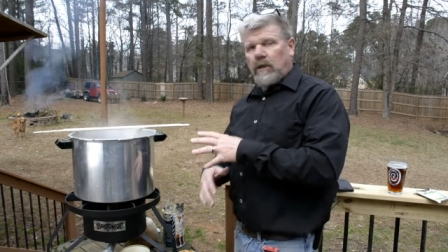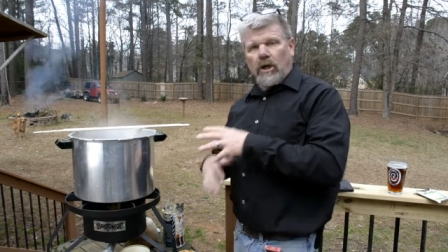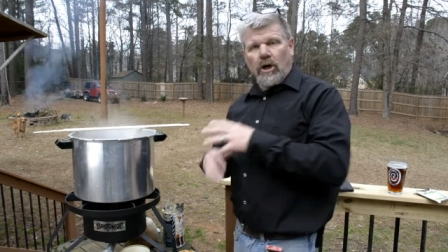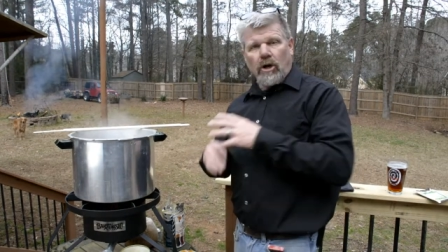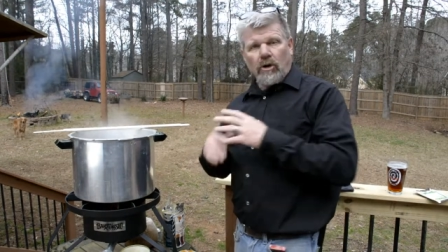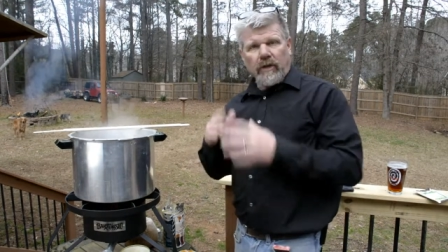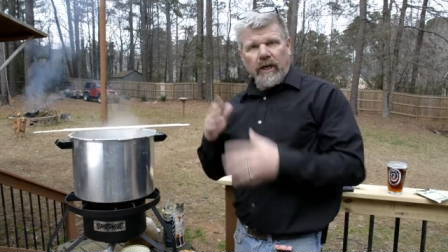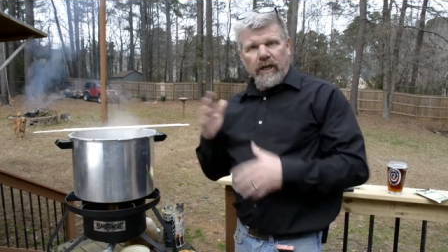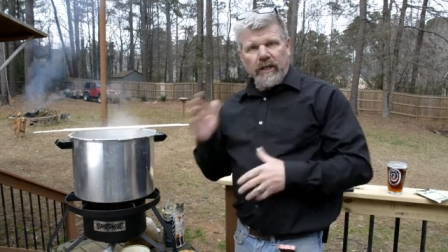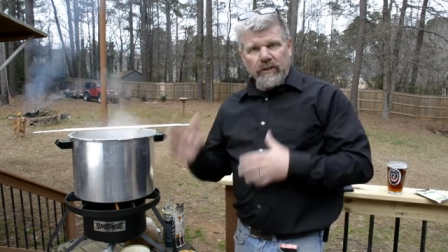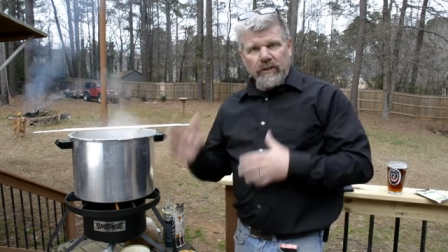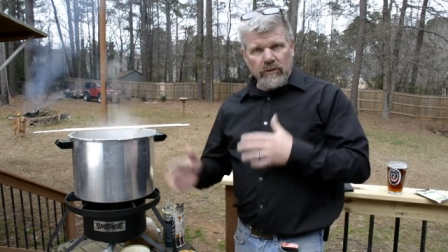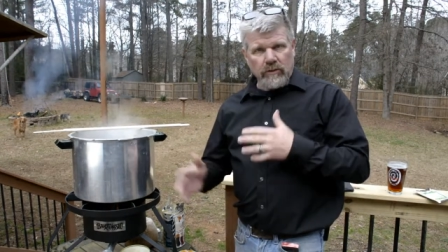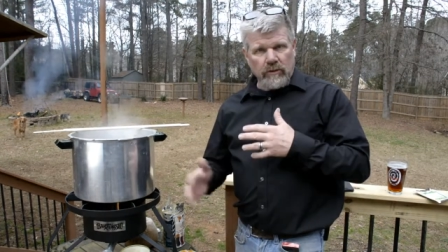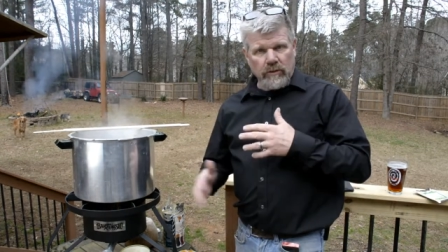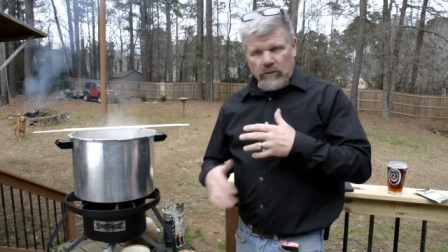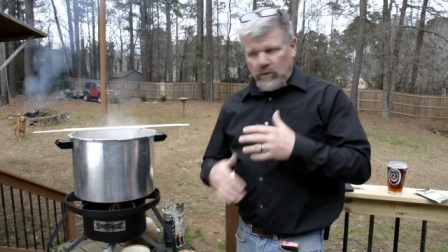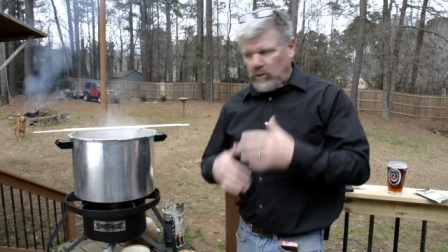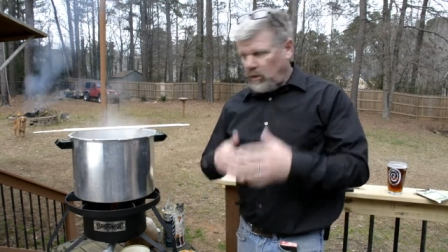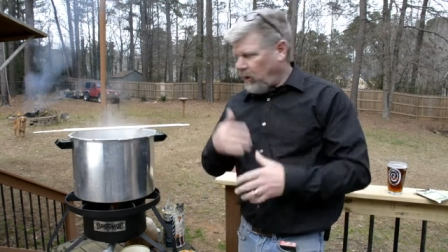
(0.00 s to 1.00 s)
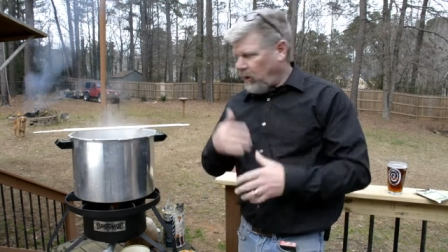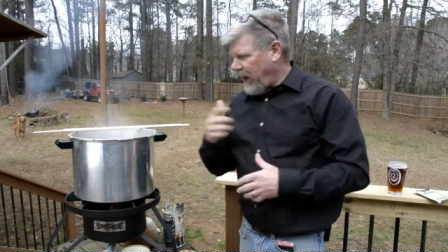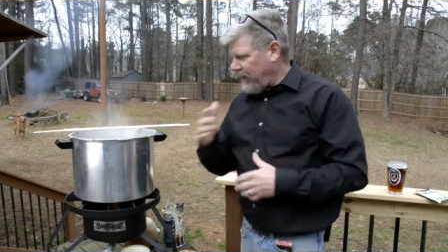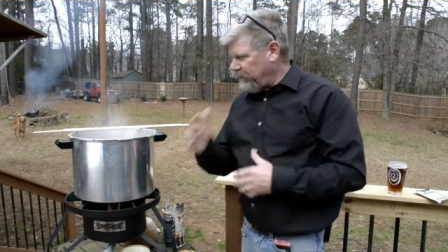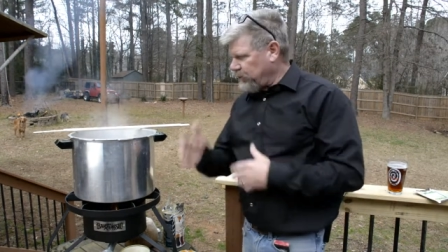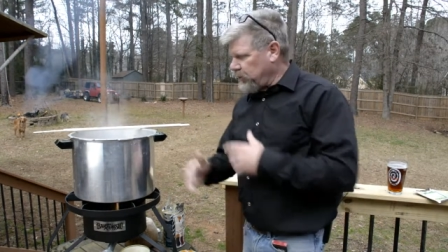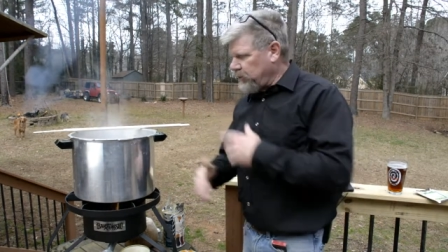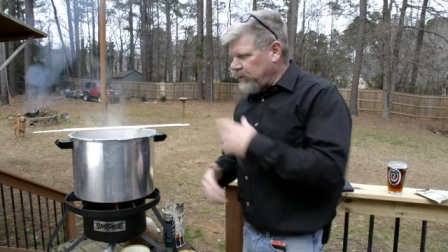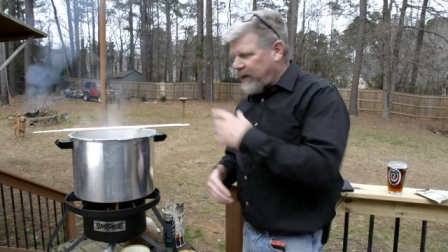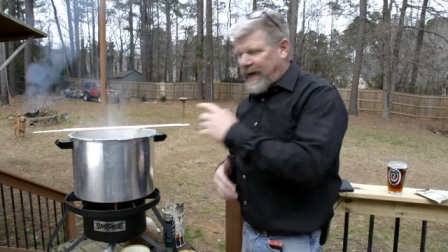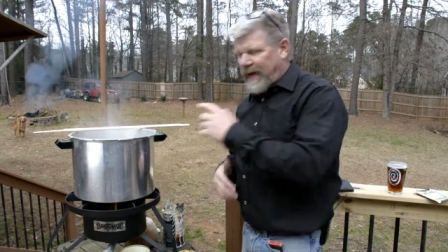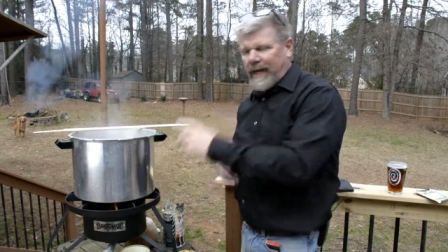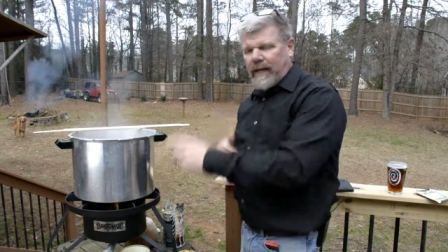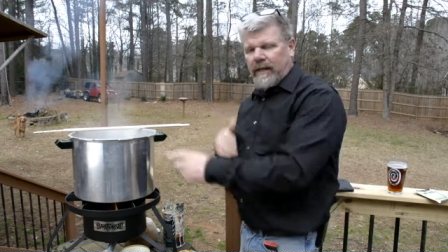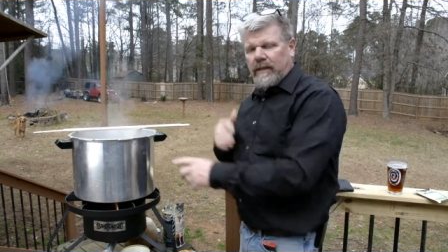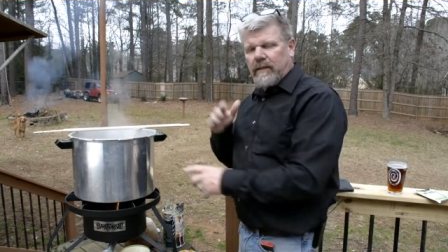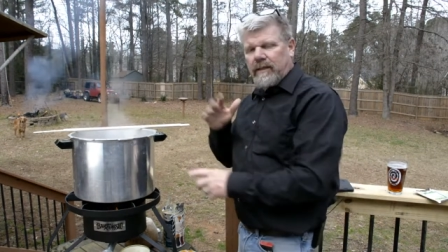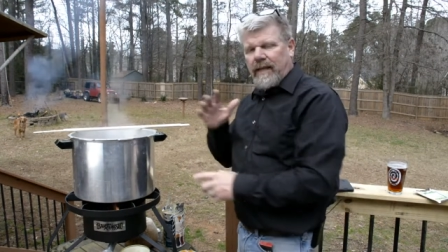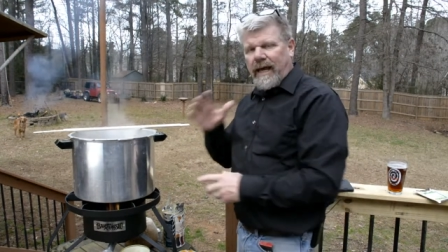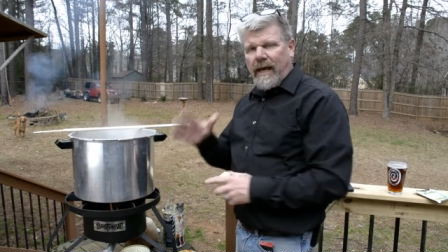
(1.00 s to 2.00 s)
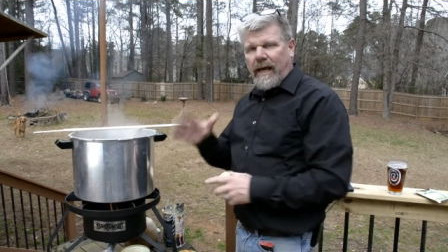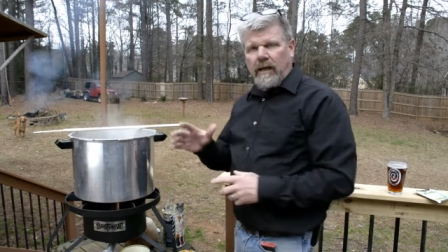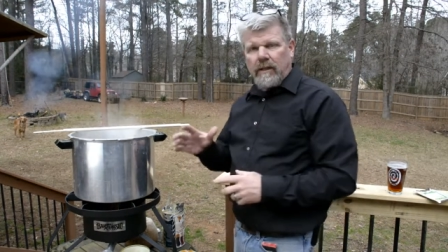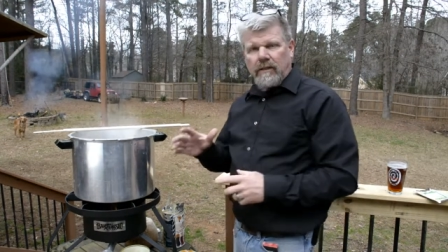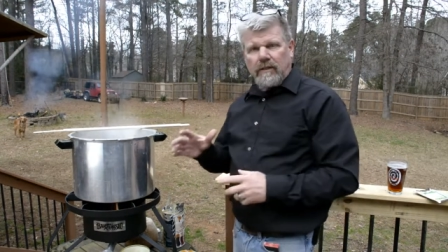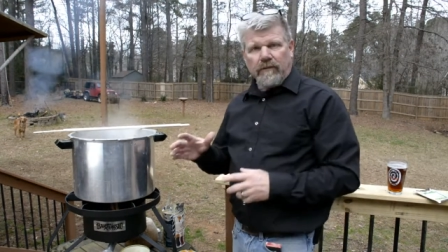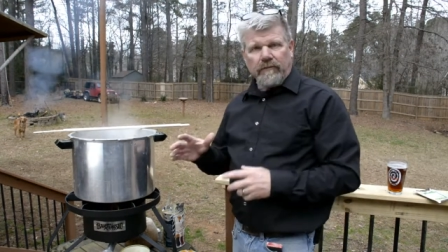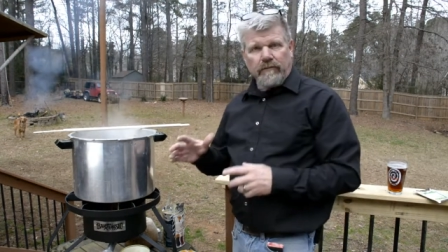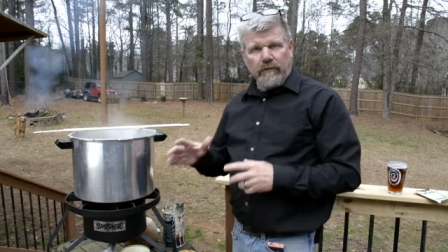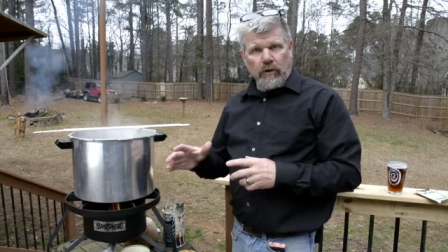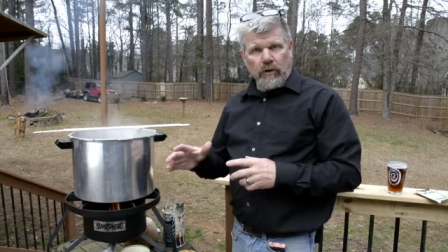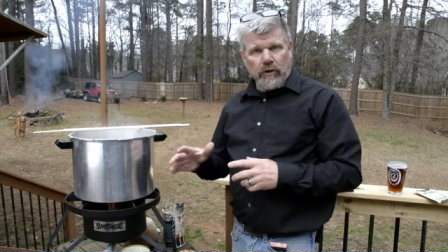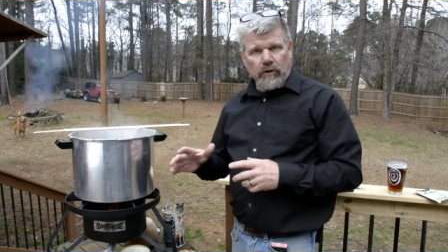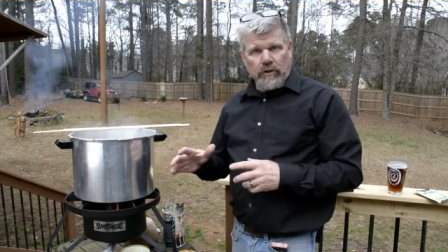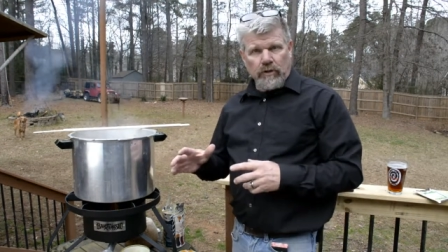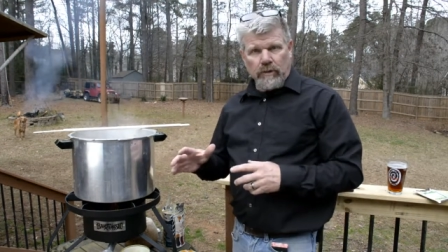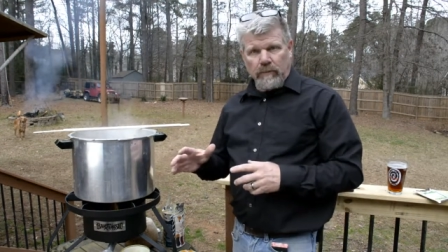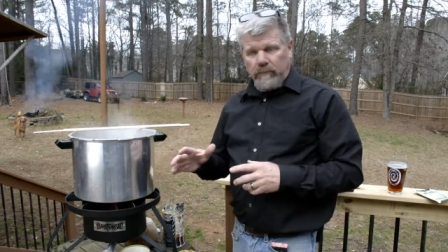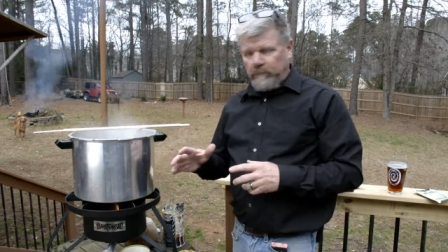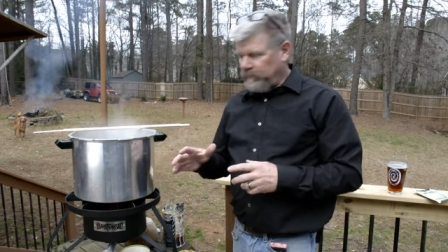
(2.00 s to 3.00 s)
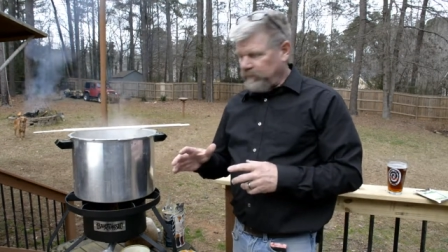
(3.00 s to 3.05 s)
Okay, so after you add that, the first